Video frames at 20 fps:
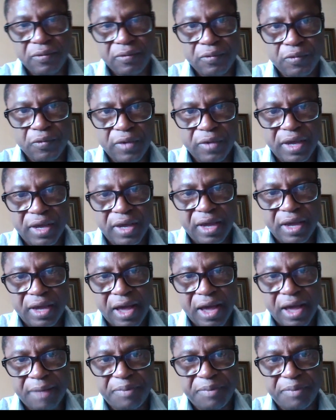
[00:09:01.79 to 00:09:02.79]
We
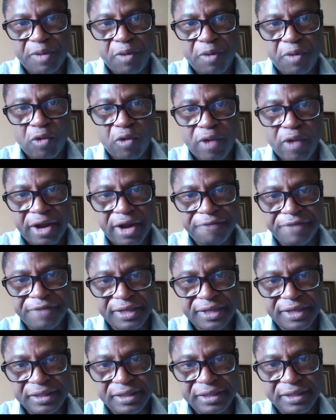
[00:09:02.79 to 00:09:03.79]
have people who are
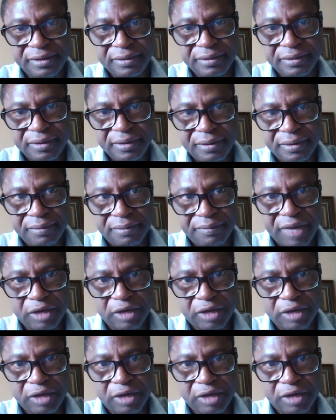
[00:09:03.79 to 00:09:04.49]
infected but